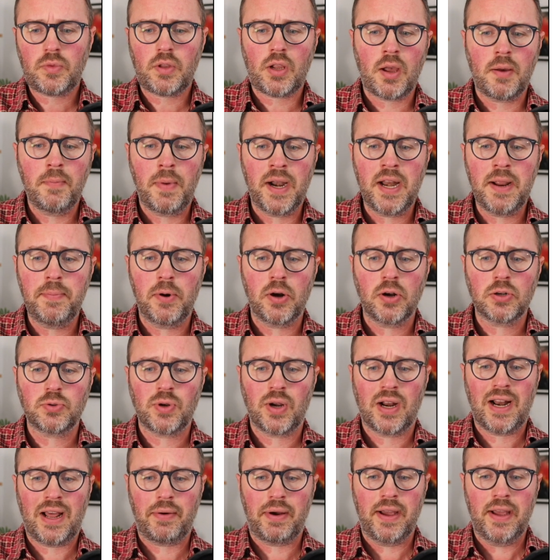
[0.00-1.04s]
Moneybox will
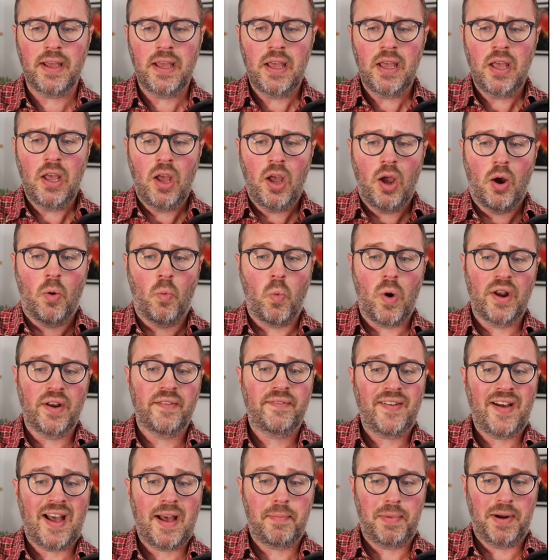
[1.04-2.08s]
allow it. And One
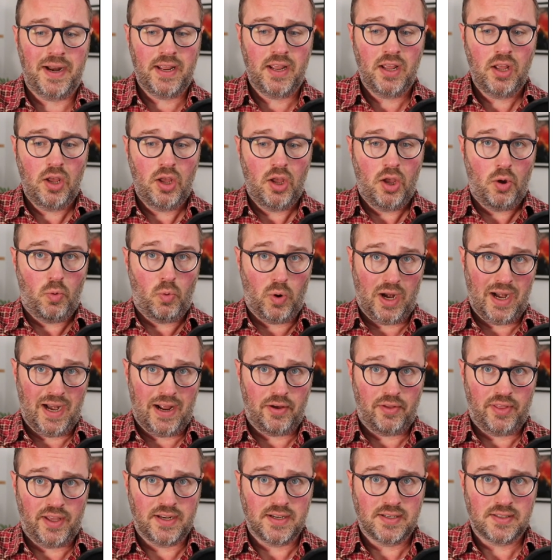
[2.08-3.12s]
Family will allow
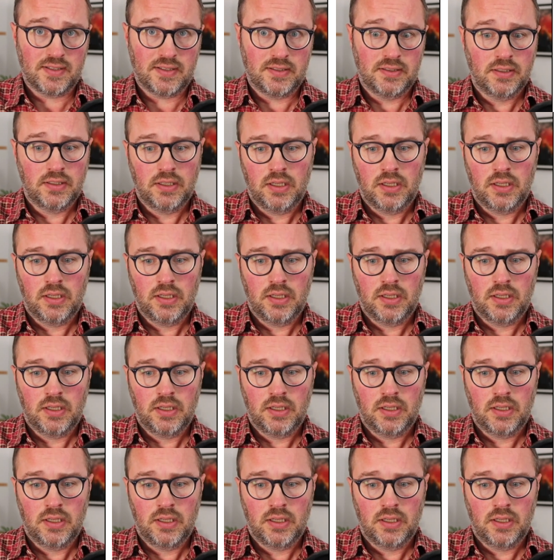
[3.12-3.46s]
this.